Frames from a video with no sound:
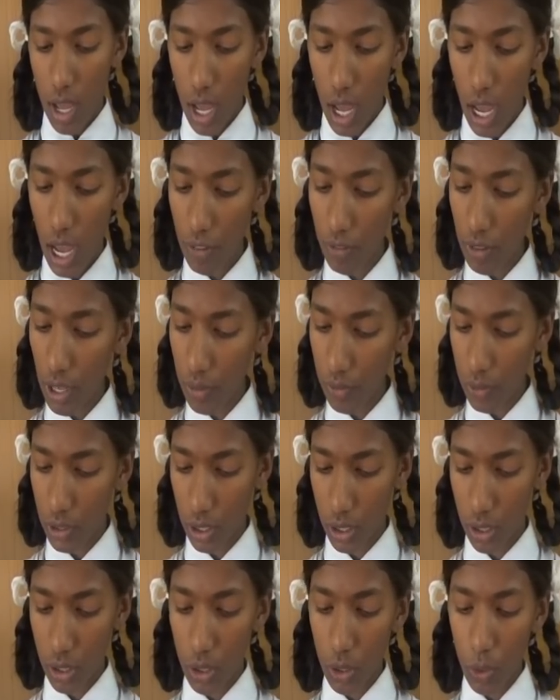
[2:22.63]

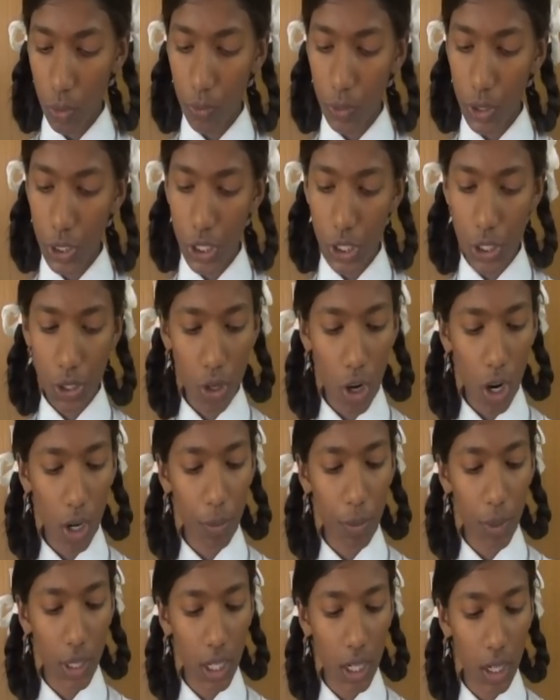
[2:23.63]
However, we did
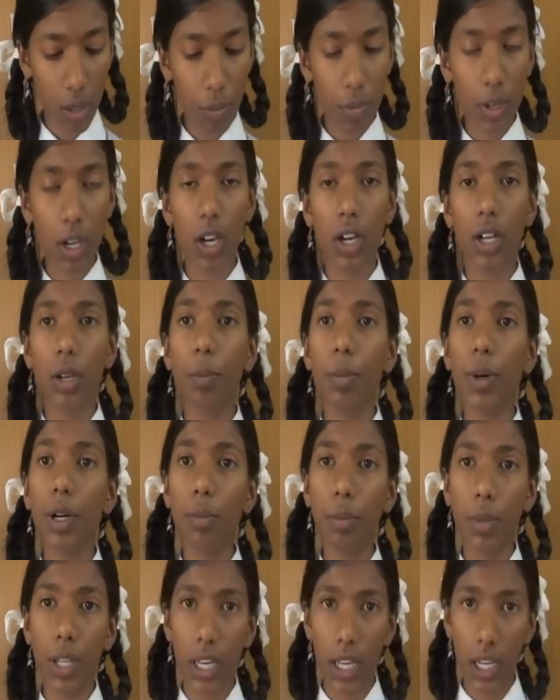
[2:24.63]
not become a
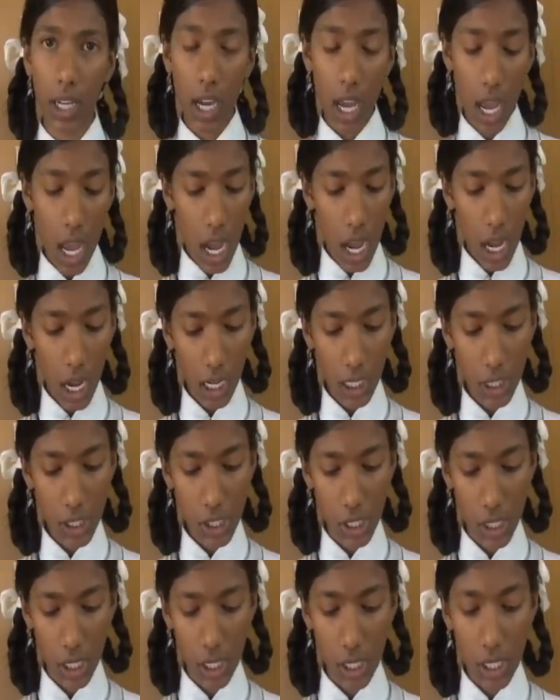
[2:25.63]
republic
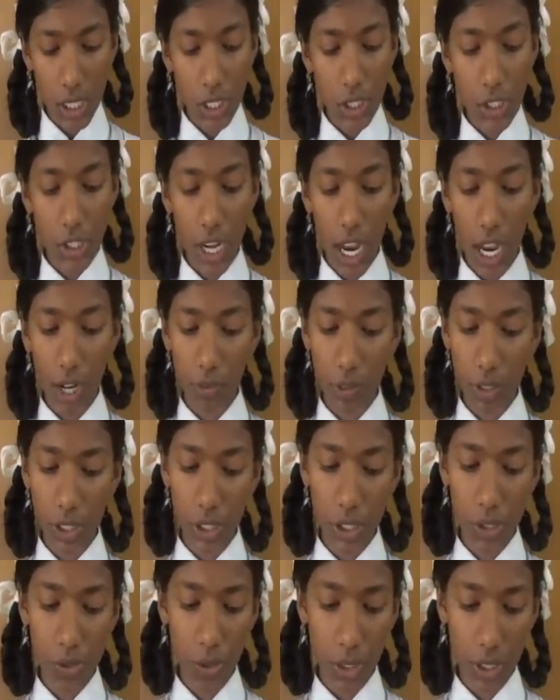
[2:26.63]
until
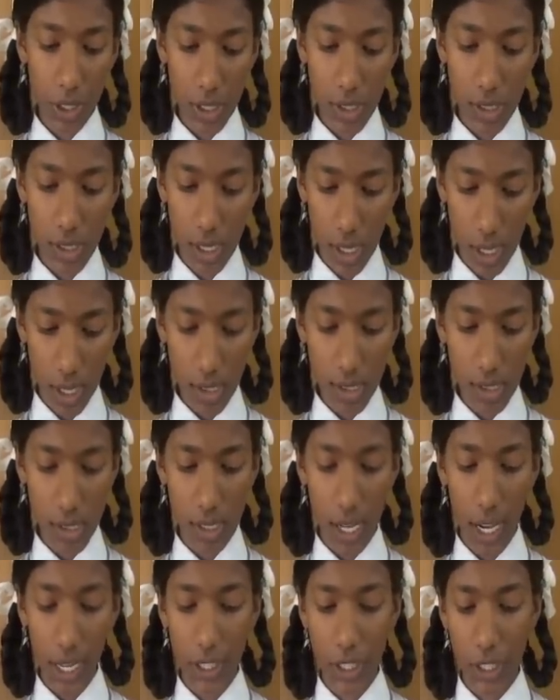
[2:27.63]
January 26,
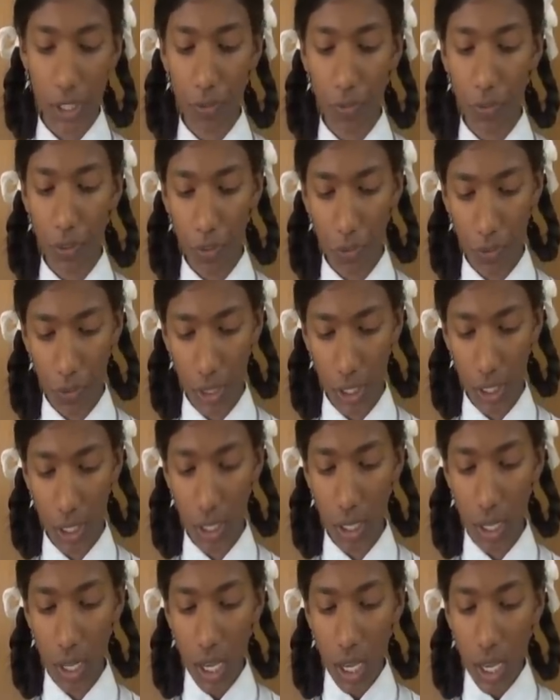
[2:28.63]

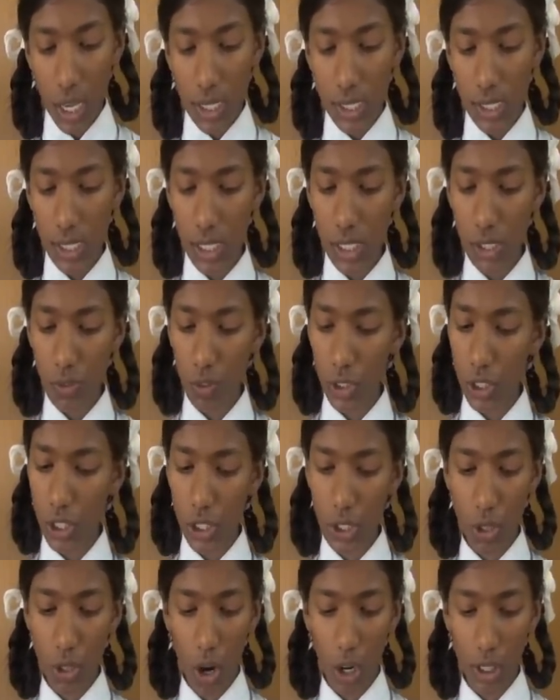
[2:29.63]
1950, since we
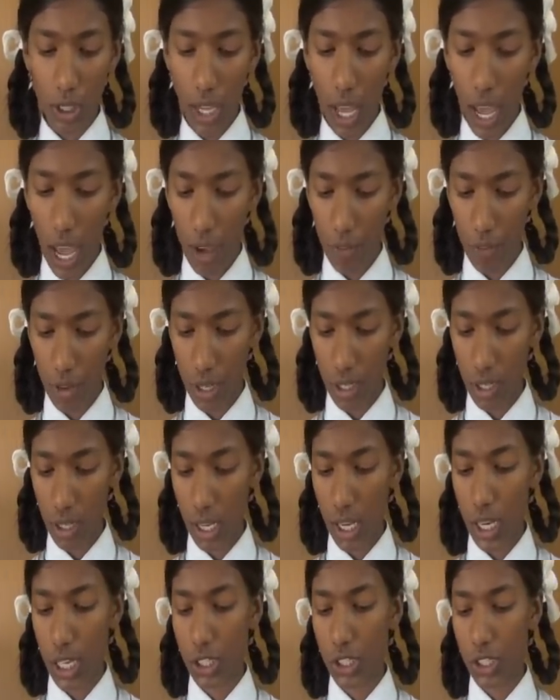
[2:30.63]
did not have an
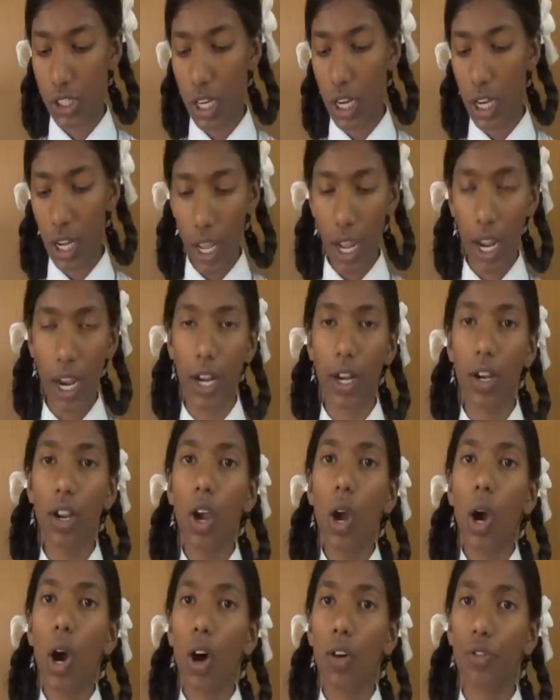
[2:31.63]
elected head
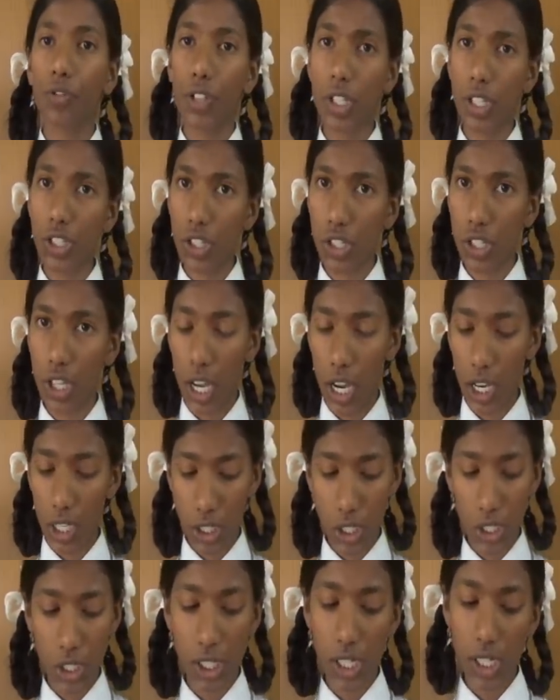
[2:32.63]
of the
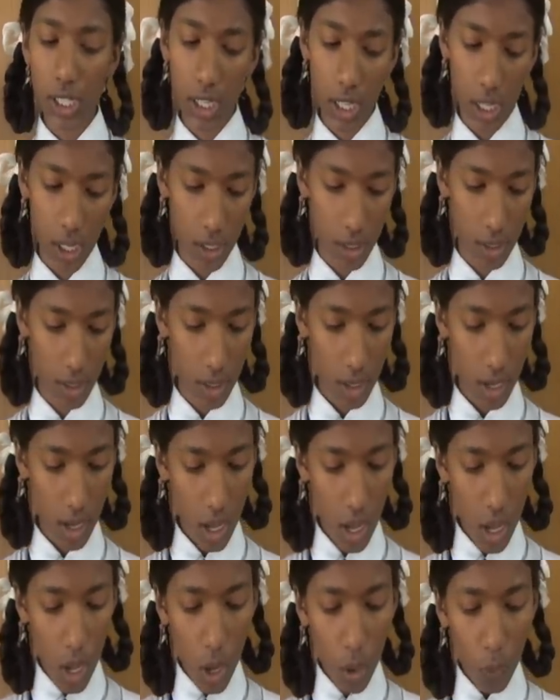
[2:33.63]
state till then.
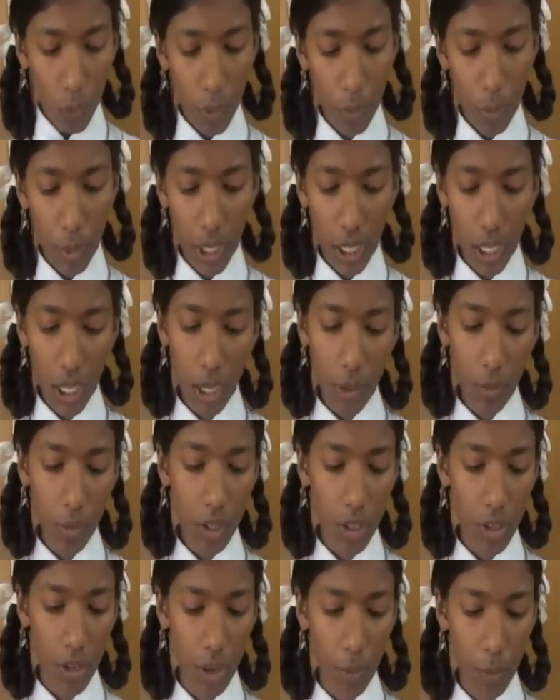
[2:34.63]
We became
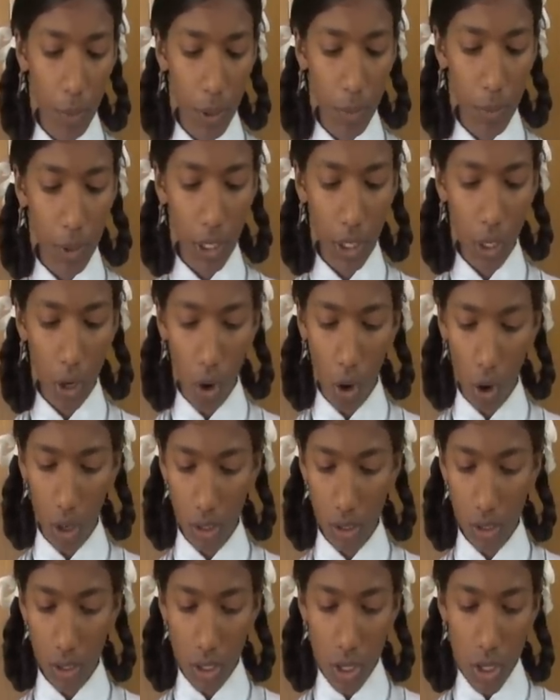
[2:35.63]
a republic
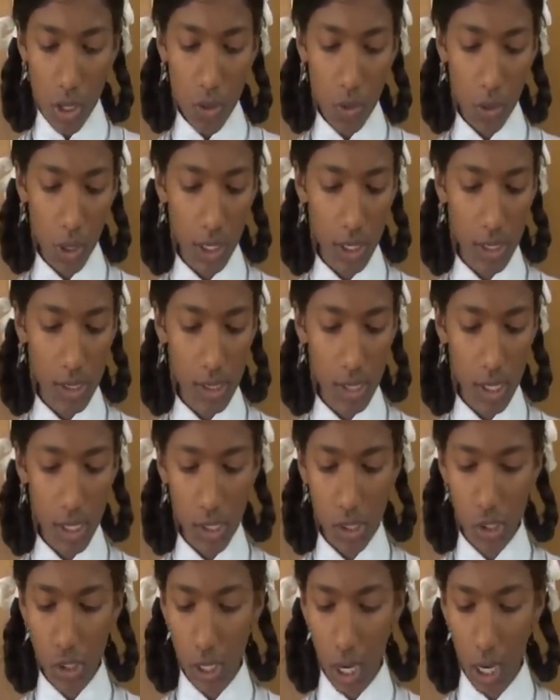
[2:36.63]
on
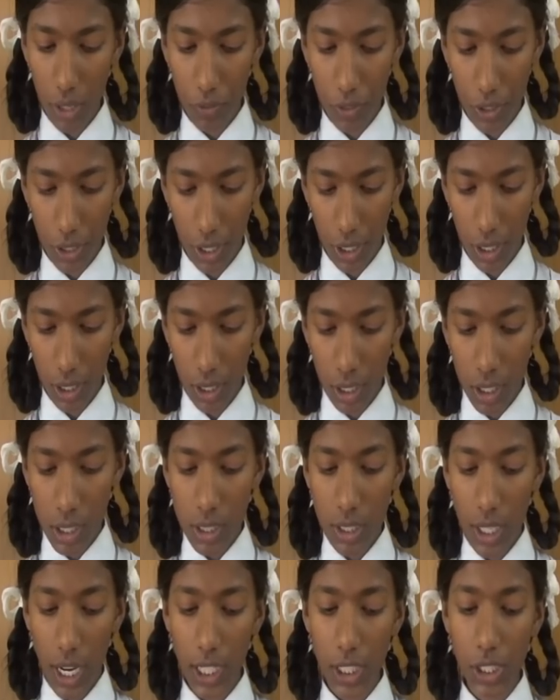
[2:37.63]
26 January
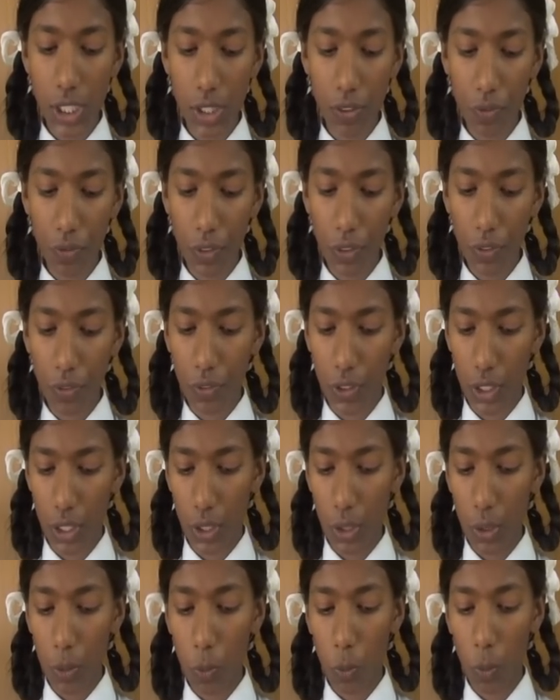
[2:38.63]

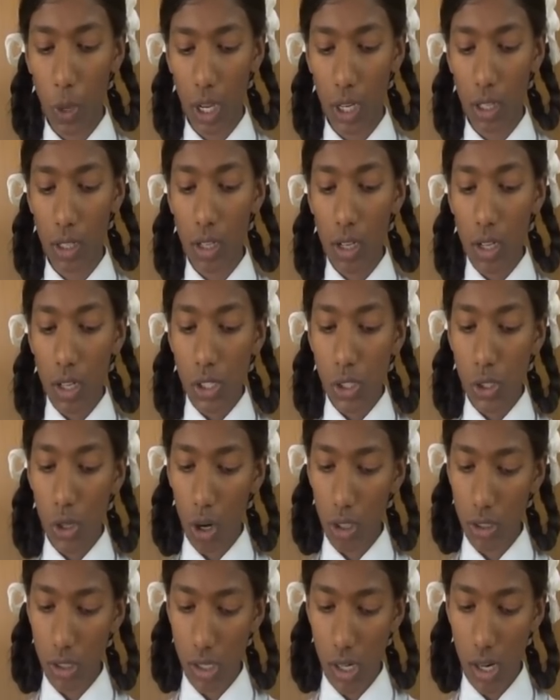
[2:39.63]
1950 when
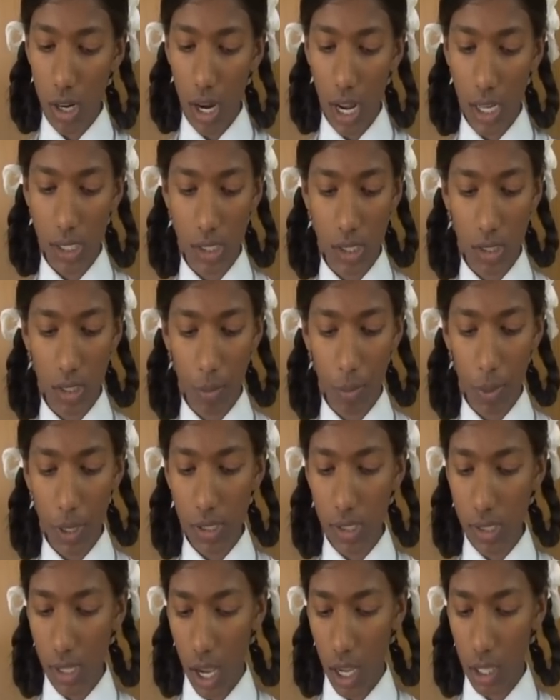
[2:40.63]
Dr. Rajendra
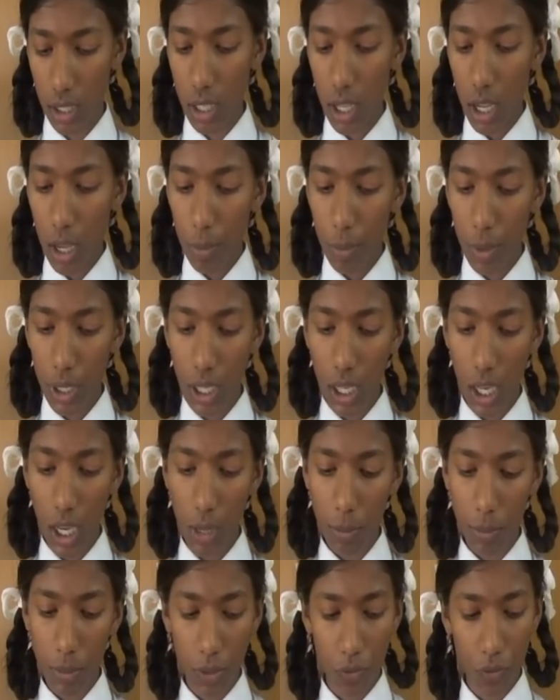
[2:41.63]
Prasad
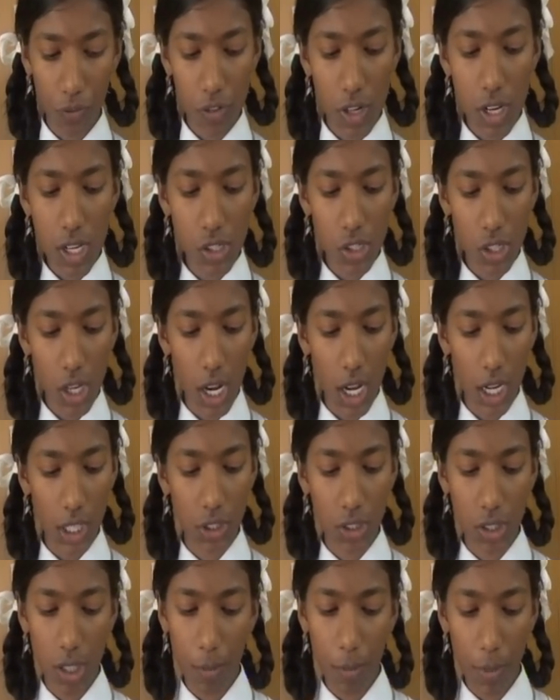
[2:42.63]
became the first
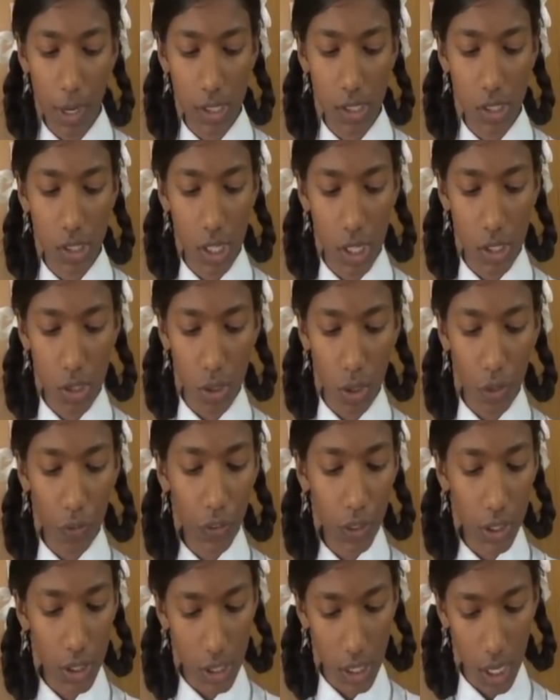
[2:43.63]
elected president of
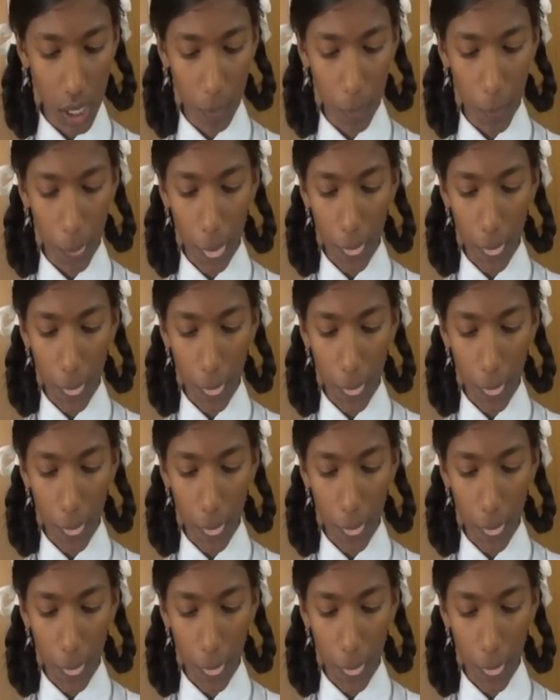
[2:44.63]
India.